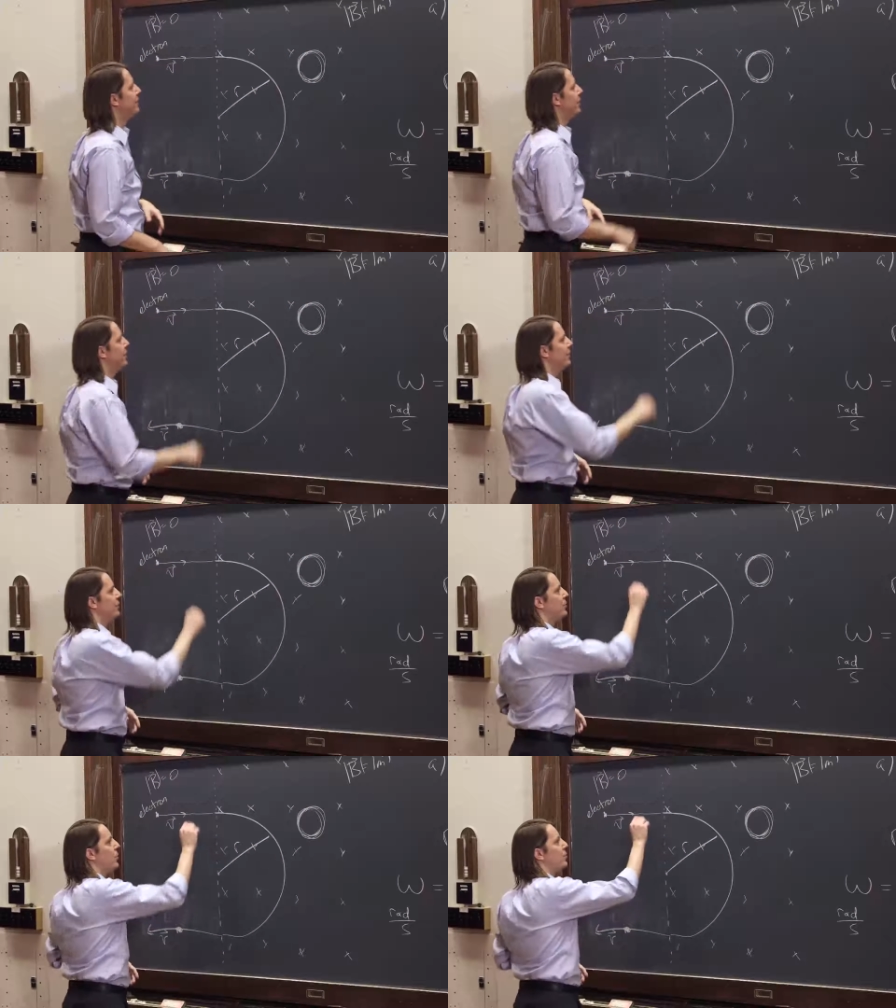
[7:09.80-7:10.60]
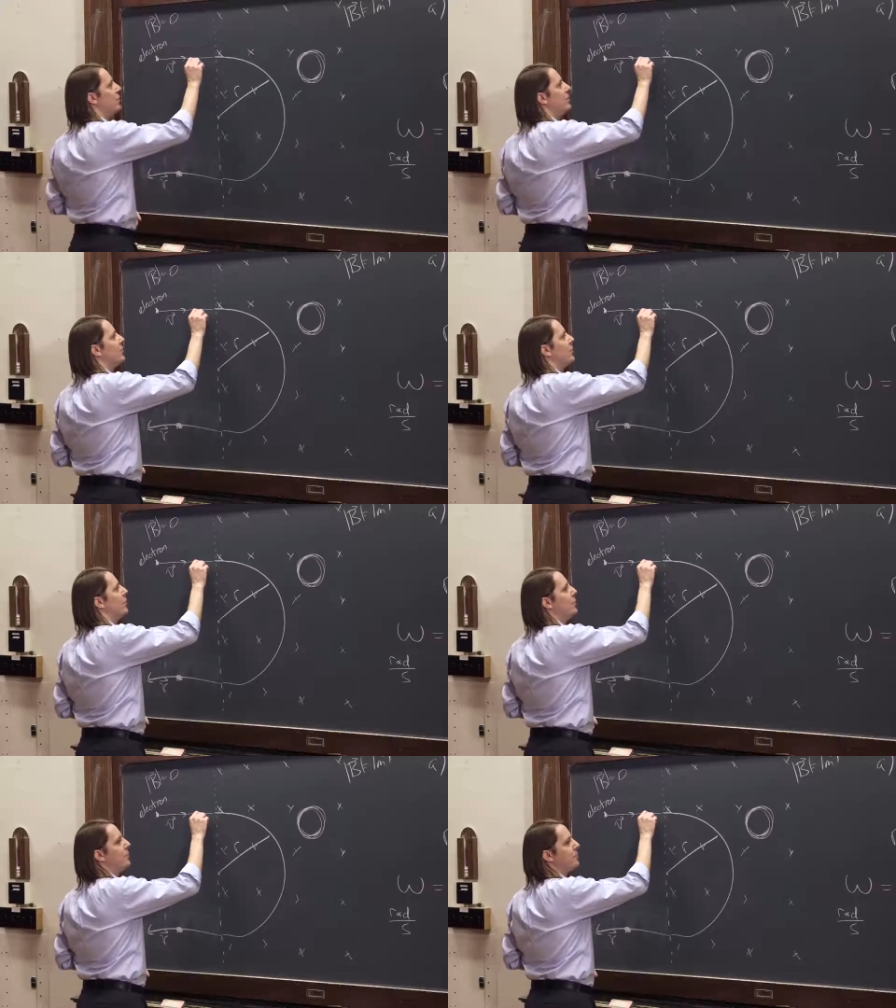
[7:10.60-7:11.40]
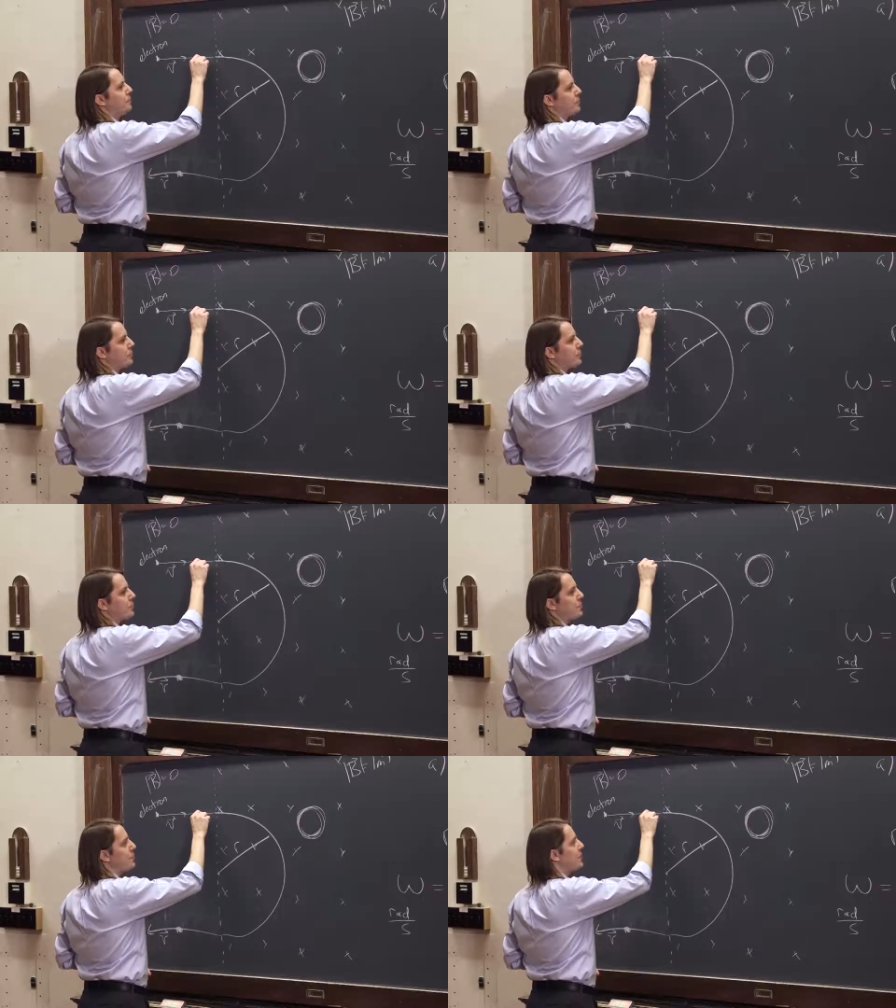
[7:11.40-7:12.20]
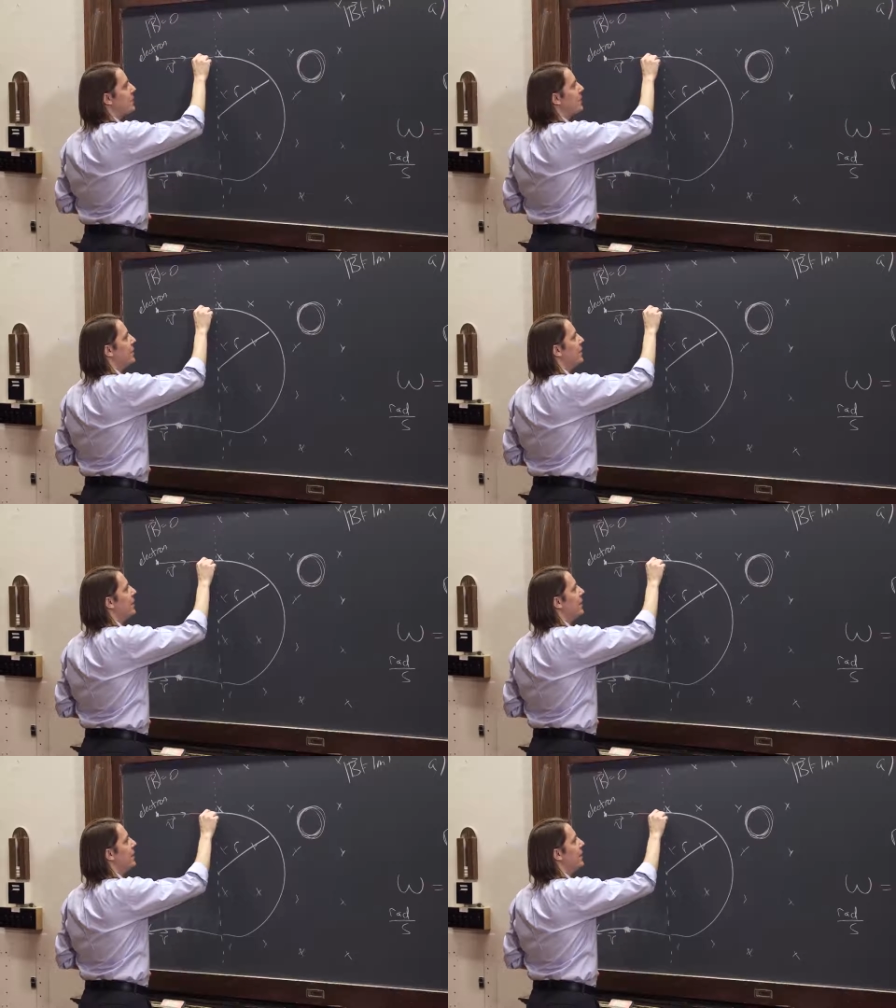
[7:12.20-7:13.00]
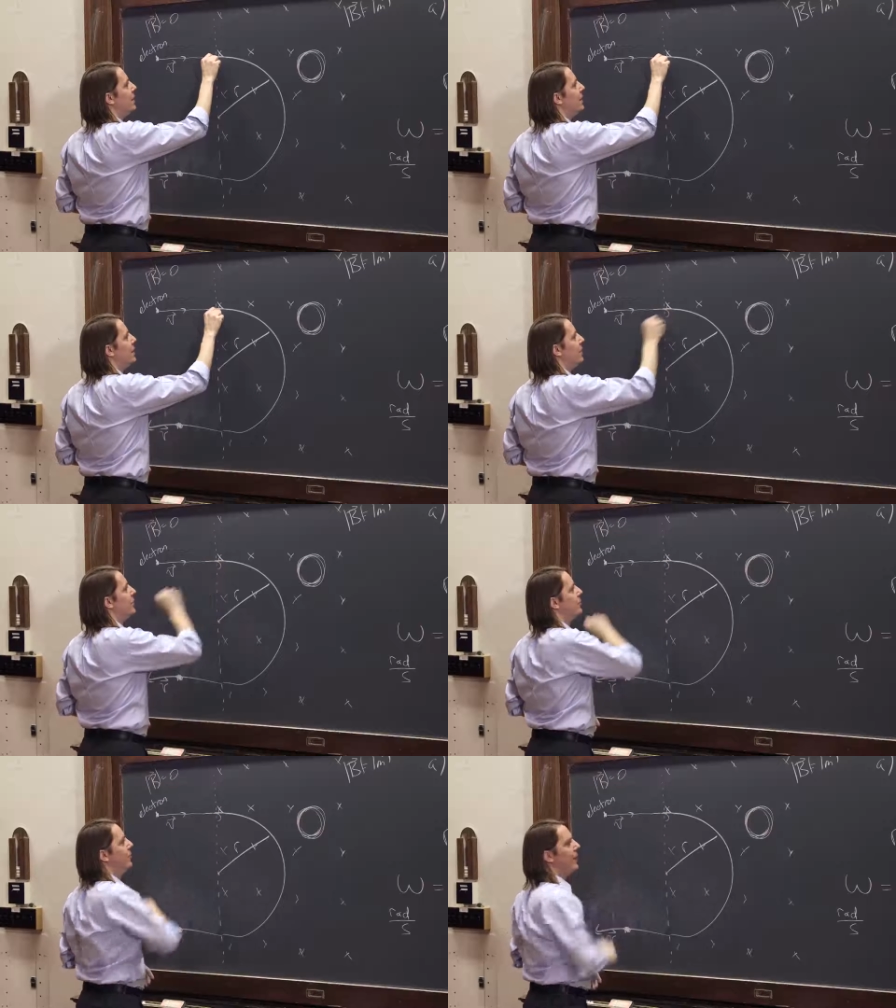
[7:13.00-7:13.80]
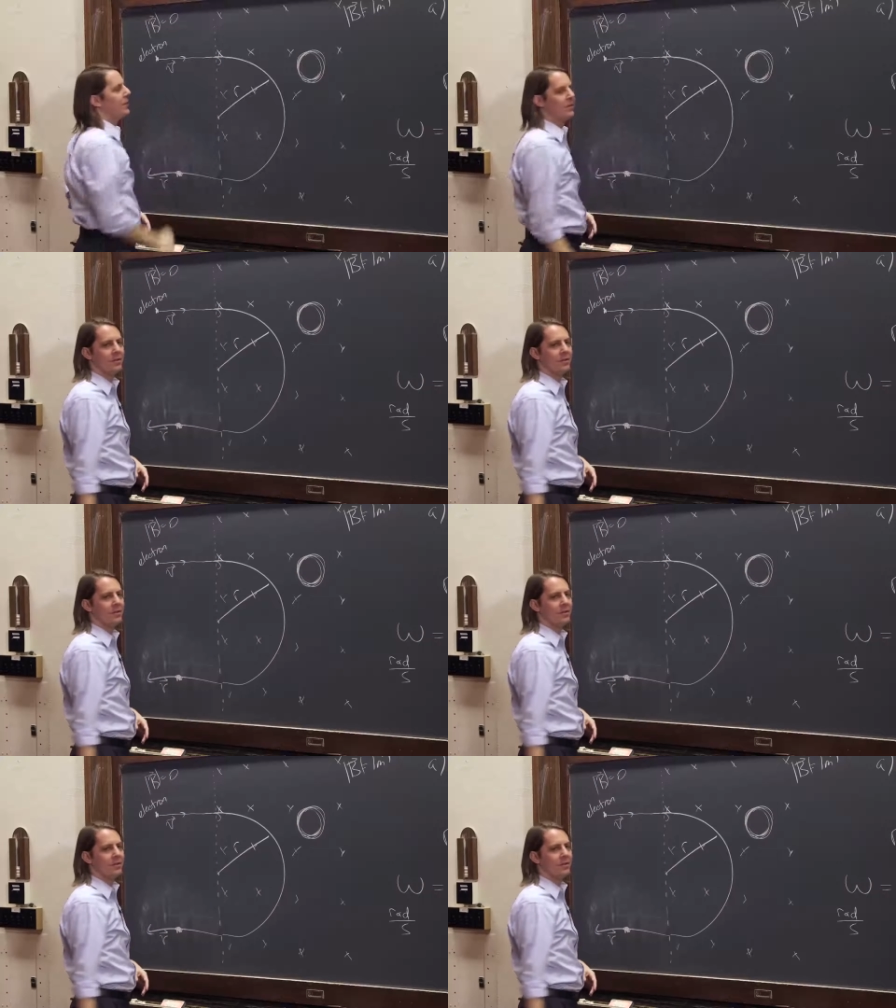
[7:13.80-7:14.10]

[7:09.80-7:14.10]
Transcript: field. If it's going really slow, then it'll just do that.